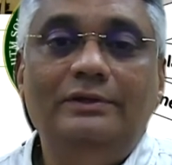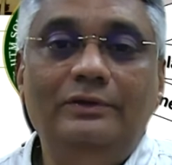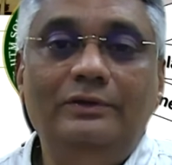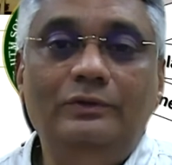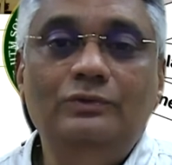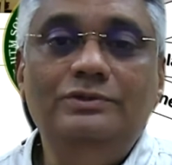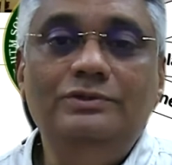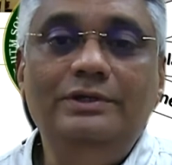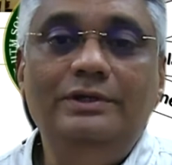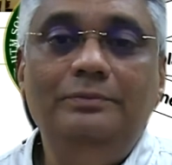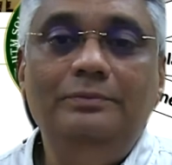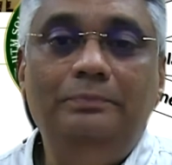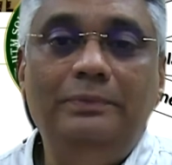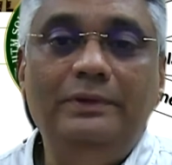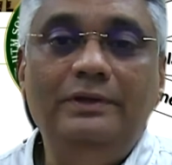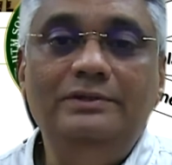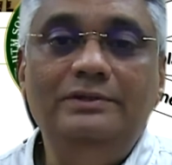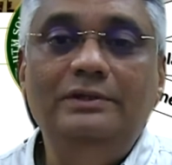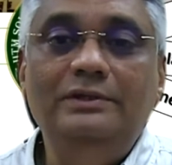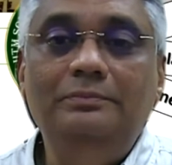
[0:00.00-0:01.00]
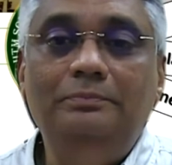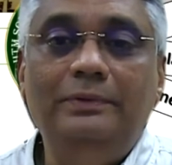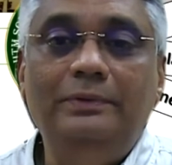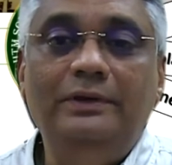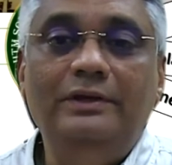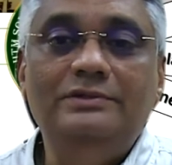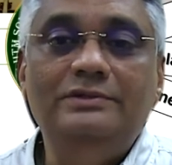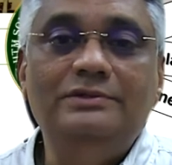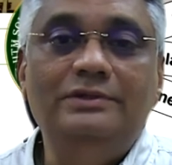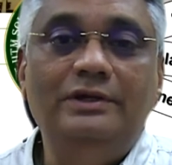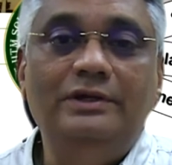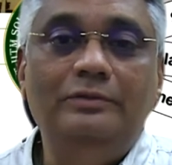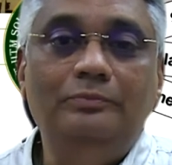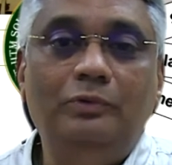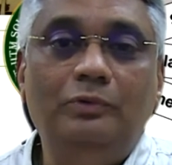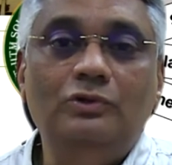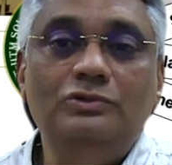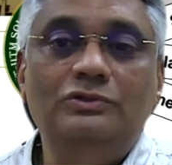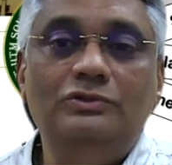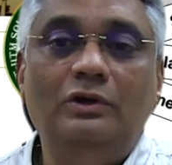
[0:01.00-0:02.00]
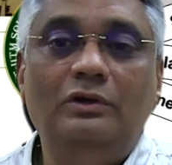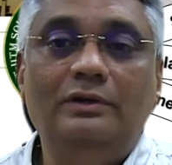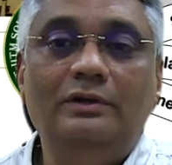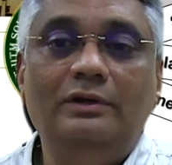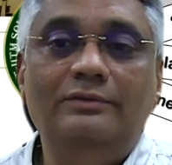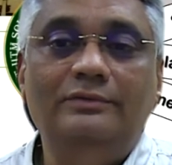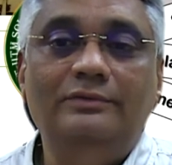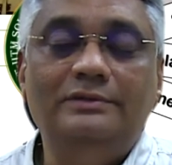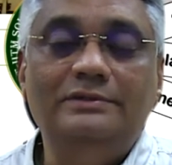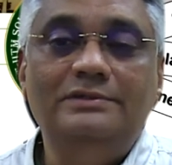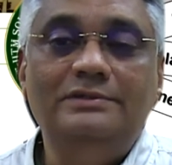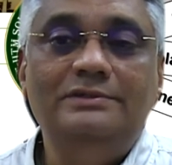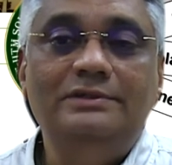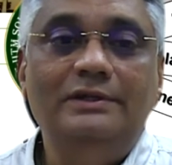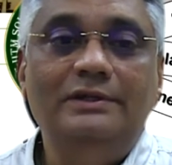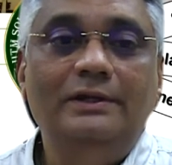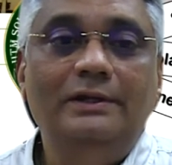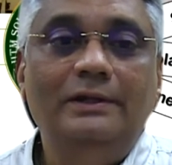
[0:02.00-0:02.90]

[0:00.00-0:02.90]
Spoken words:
UG, PG, PhD, and postdoc levels.